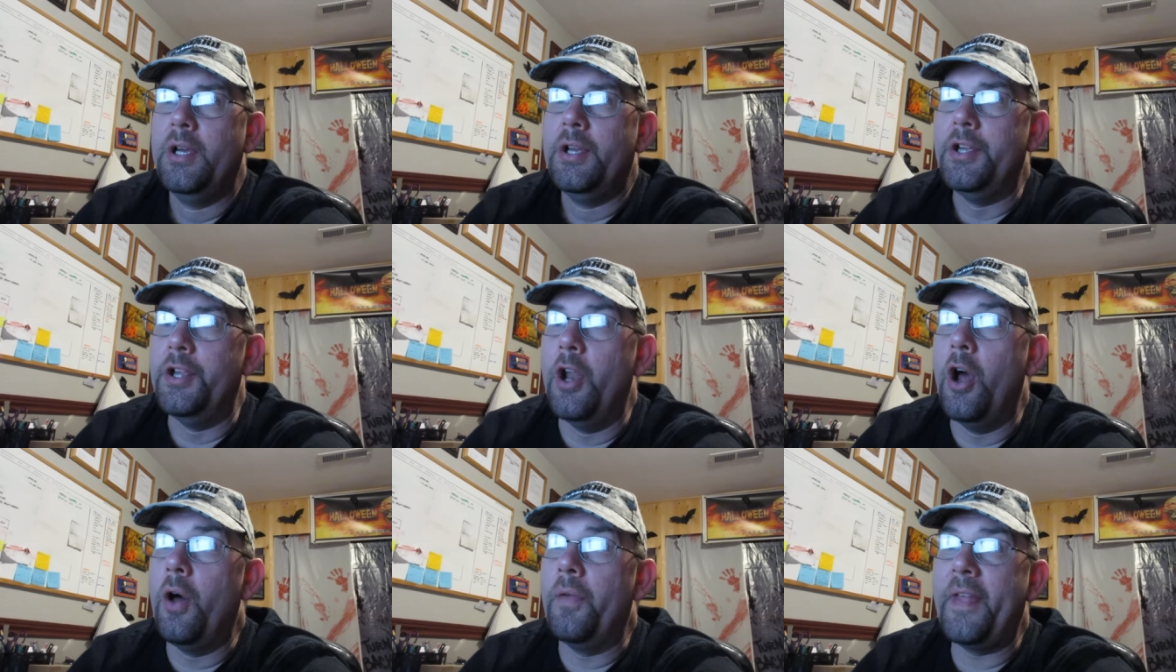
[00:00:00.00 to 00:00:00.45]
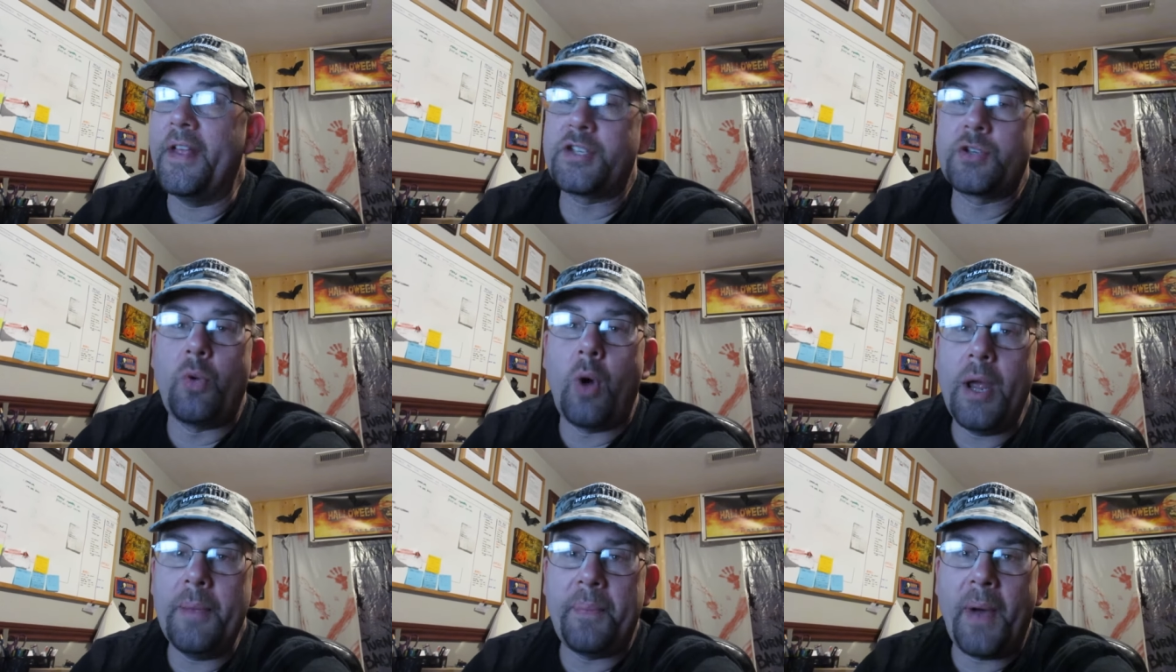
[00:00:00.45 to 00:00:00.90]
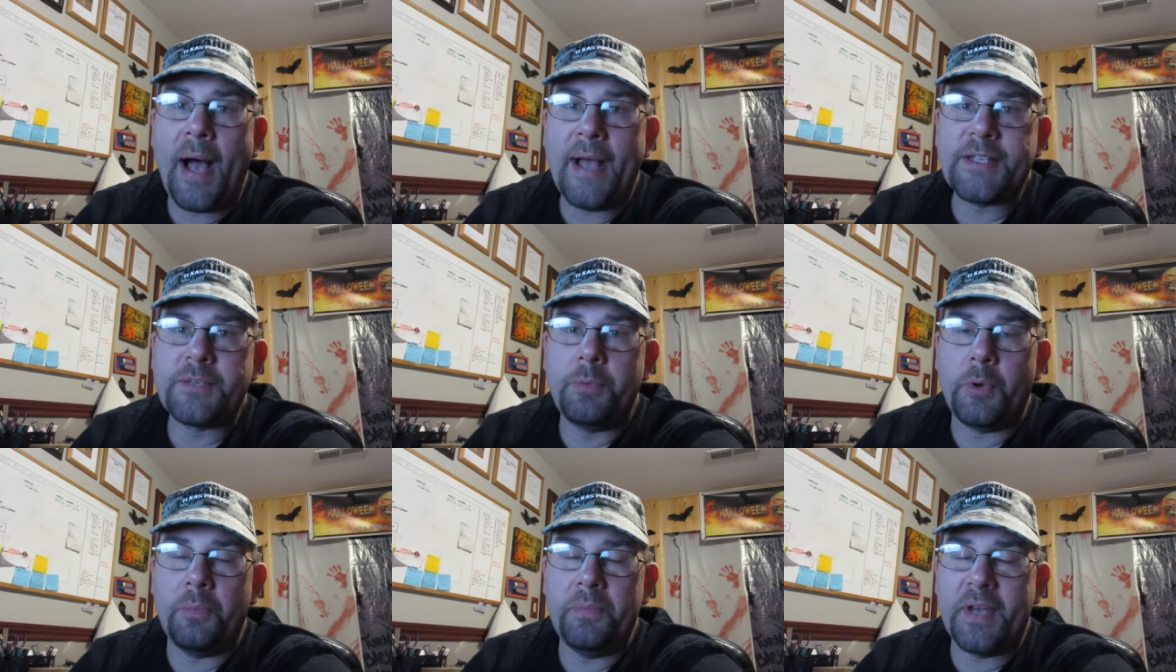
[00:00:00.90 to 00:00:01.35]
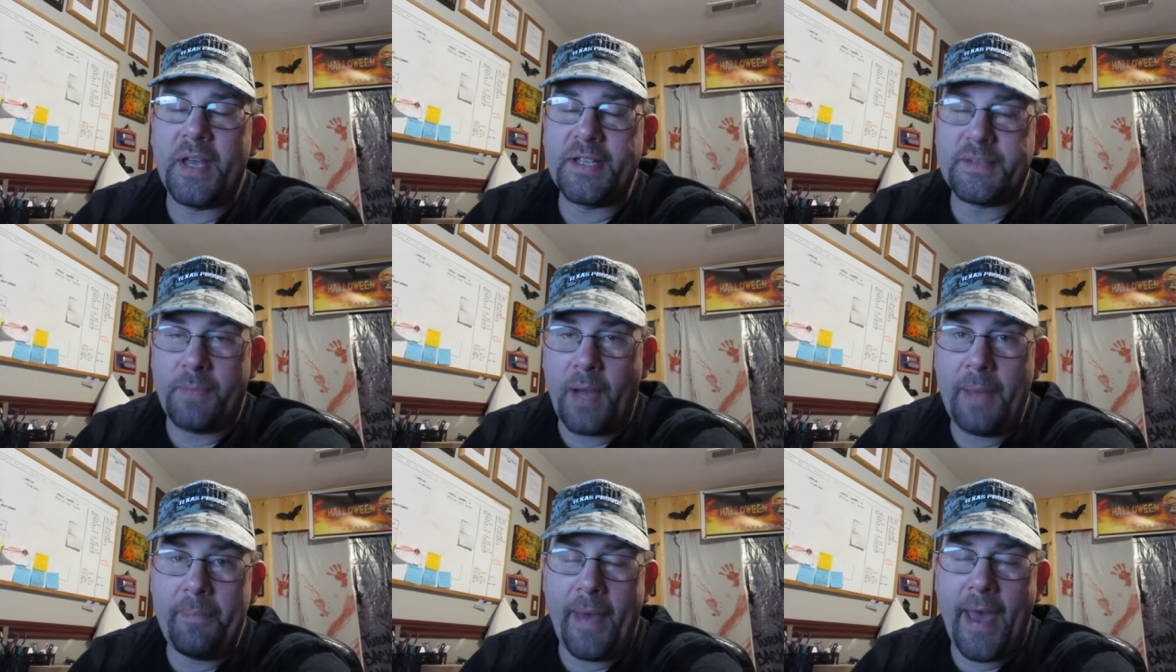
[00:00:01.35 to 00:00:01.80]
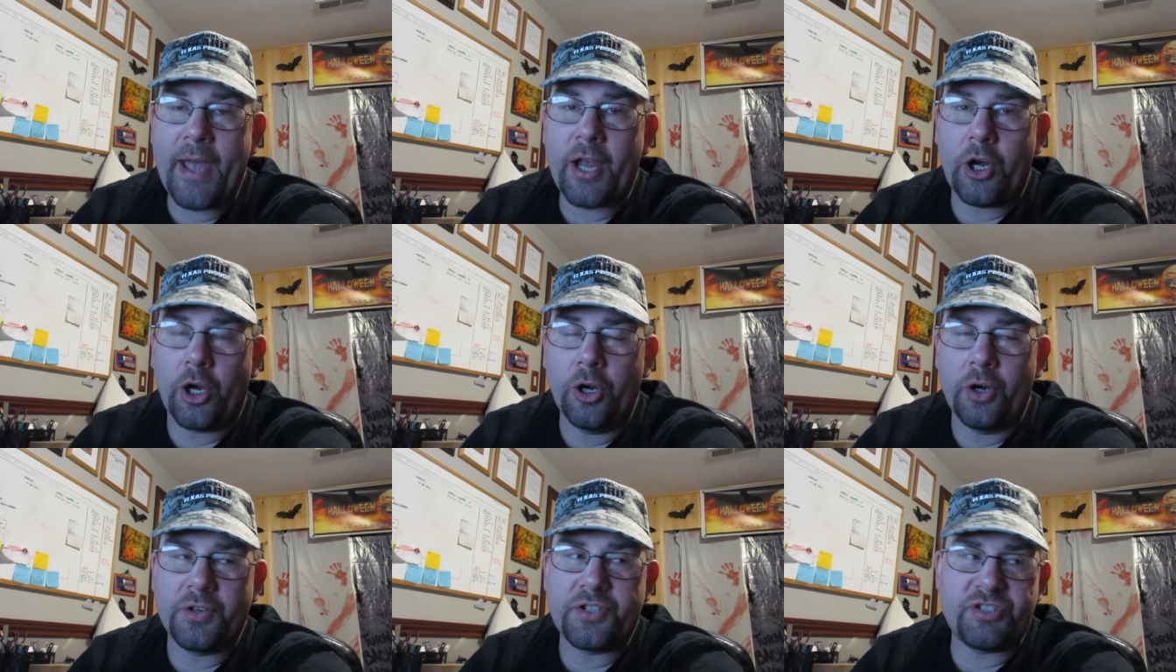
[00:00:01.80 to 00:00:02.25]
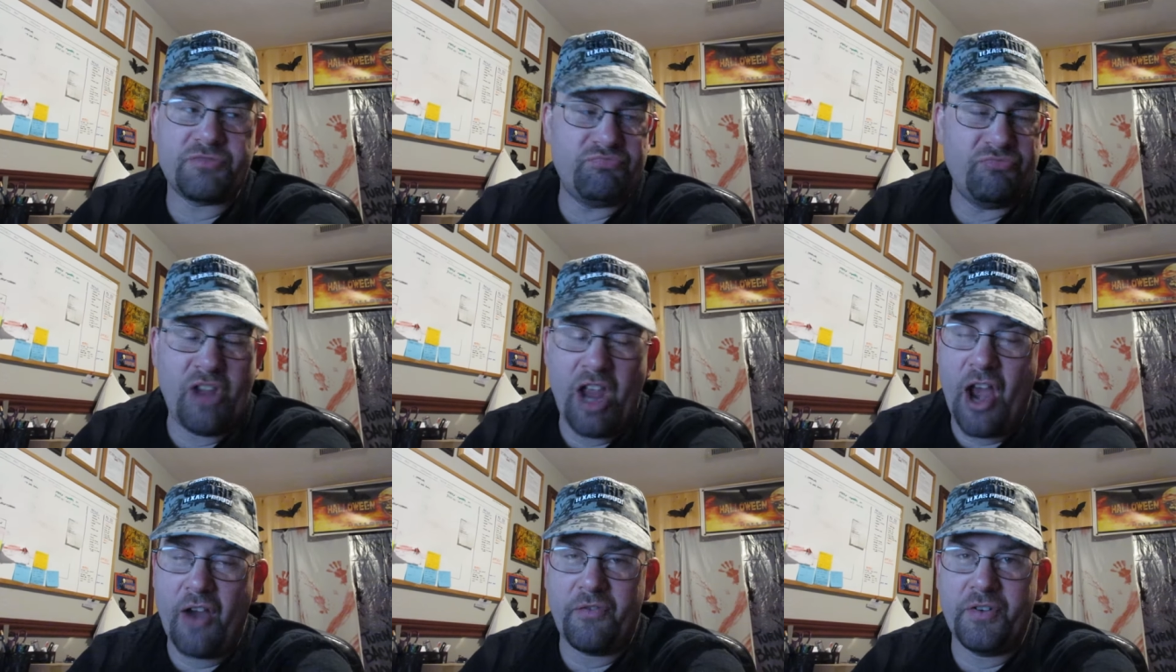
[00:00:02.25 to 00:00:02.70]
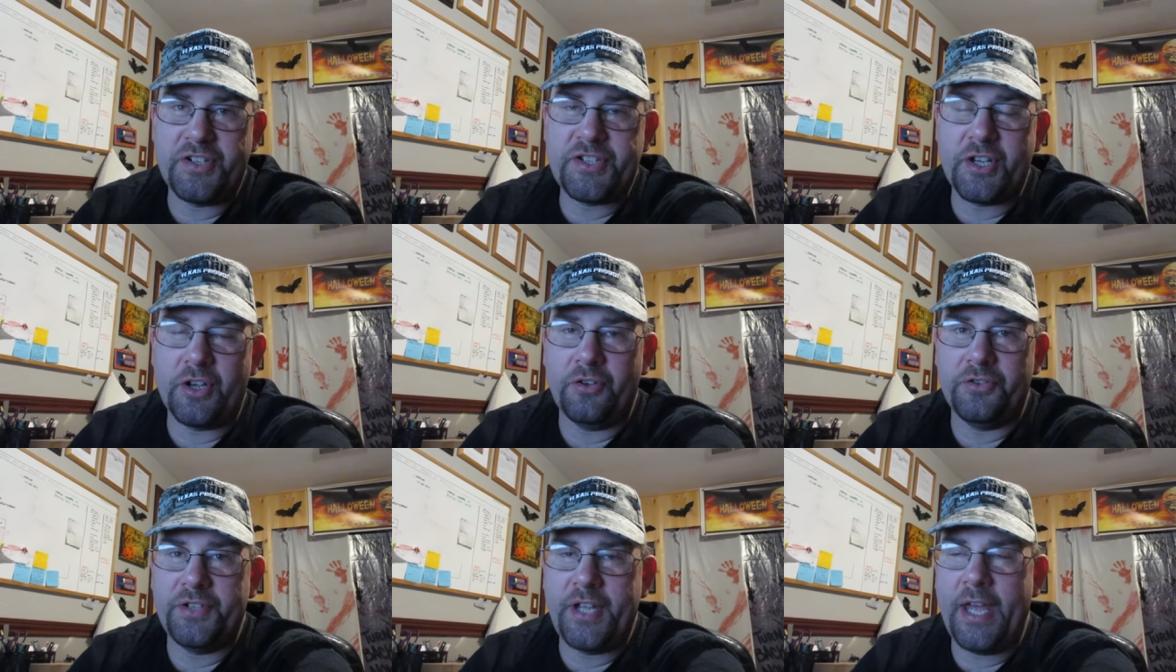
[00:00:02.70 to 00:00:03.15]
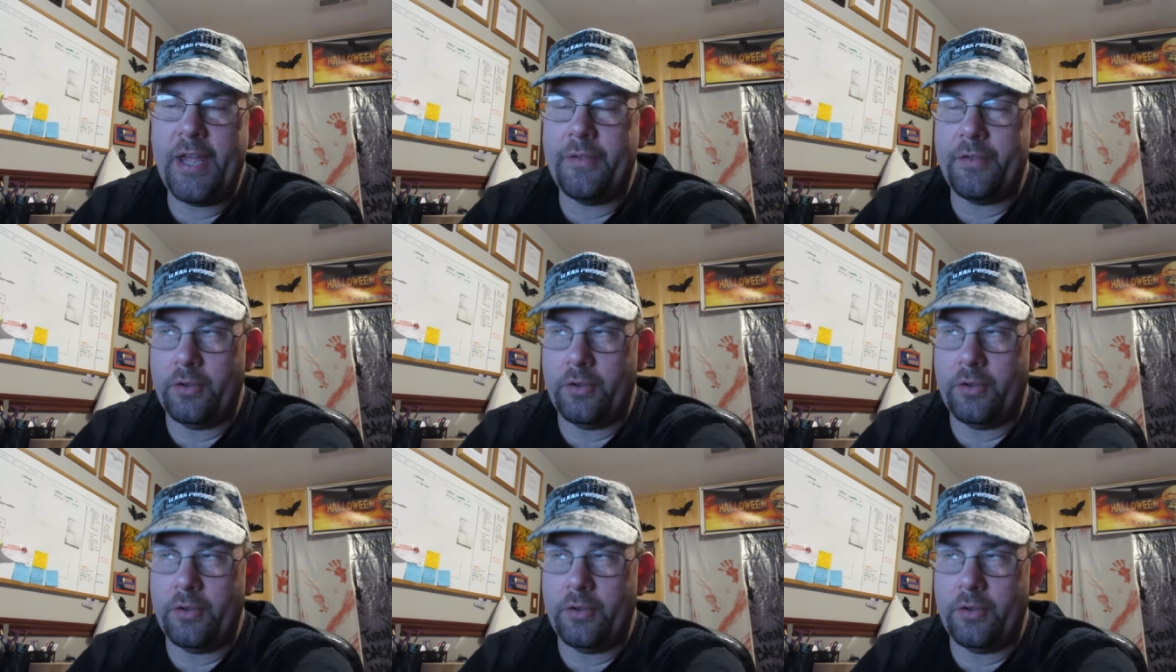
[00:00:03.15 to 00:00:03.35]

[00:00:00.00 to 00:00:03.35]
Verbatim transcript: You know, that's quite possible because my back hurts every single day.